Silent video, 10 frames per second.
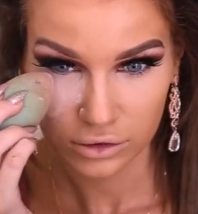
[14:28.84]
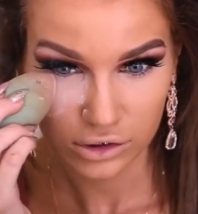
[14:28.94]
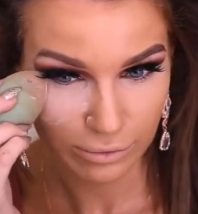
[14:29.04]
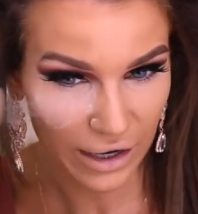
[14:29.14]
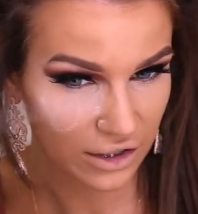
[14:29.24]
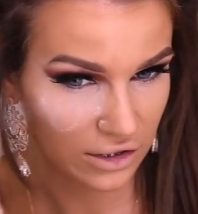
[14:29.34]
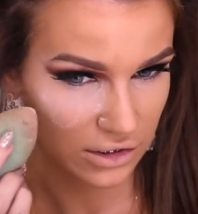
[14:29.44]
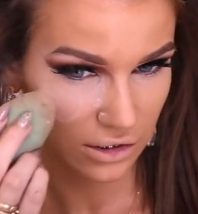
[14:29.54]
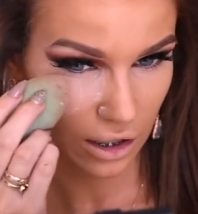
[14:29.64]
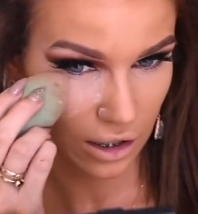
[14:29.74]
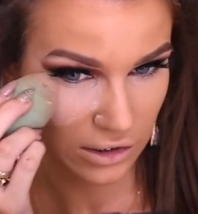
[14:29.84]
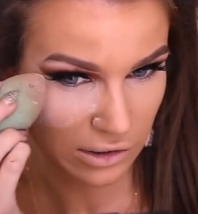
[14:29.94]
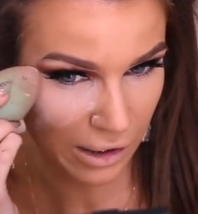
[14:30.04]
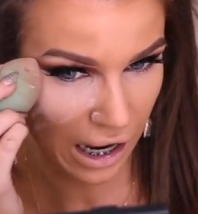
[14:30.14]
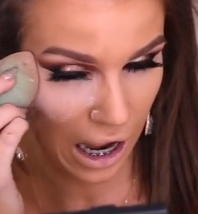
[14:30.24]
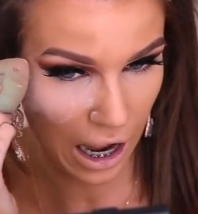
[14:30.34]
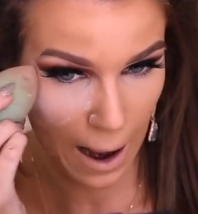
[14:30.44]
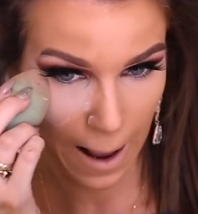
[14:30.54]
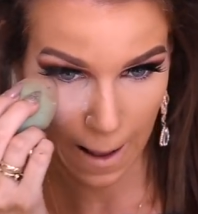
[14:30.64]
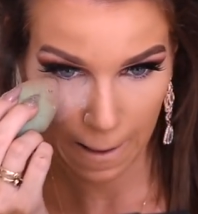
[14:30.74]
just pack this under my
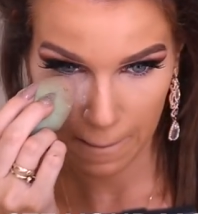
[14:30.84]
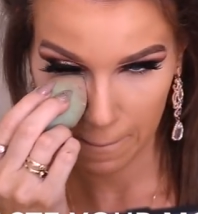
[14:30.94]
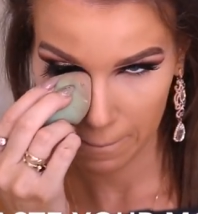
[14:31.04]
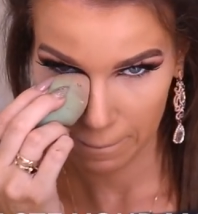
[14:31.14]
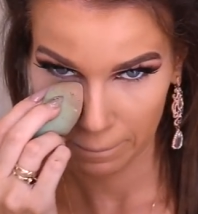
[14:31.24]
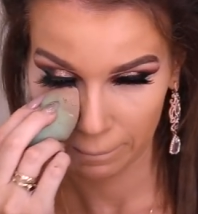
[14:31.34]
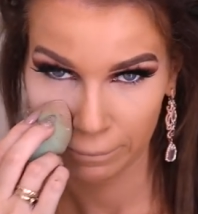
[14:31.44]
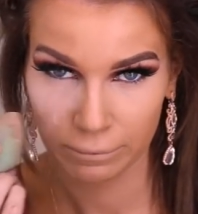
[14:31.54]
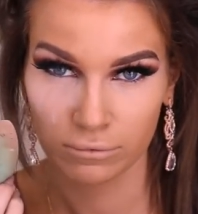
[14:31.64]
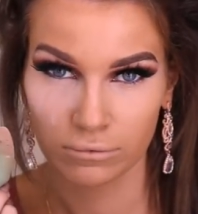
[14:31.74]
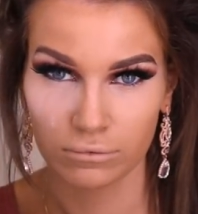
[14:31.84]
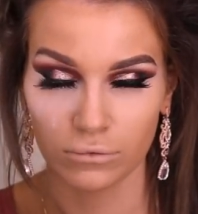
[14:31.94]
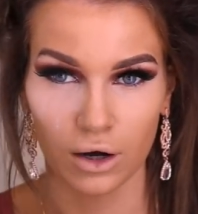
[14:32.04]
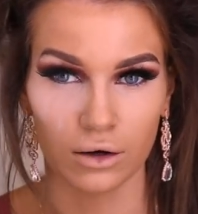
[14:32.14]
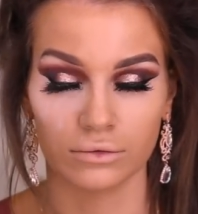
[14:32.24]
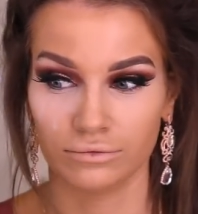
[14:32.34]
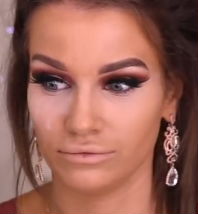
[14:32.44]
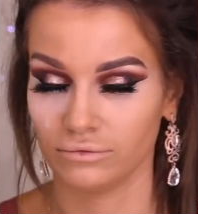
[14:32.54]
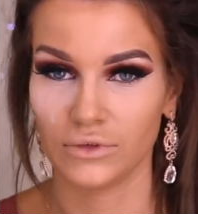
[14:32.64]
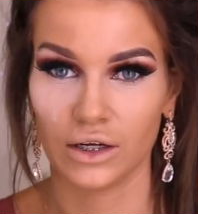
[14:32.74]
eye. Well,
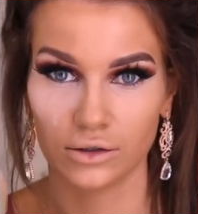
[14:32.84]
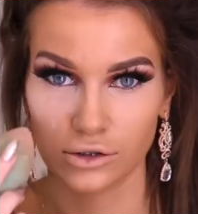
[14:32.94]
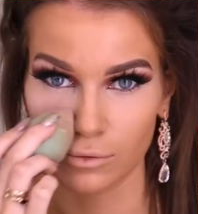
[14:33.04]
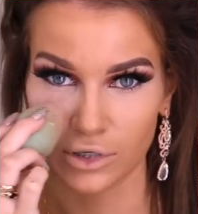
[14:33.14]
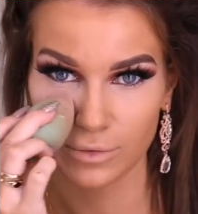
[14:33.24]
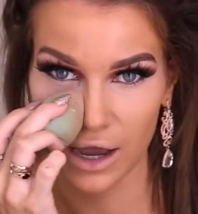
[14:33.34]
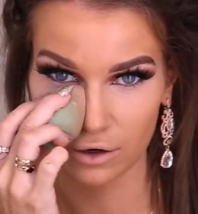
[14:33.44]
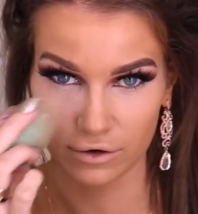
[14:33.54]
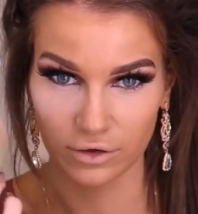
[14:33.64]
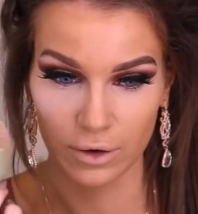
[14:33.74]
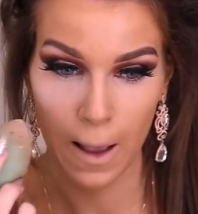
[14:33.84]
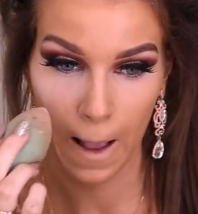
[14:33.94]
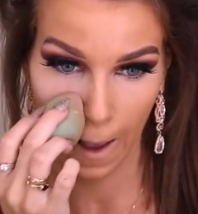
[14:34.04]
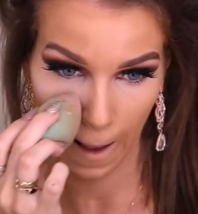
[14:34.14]
I'm getting so much powder everywhere.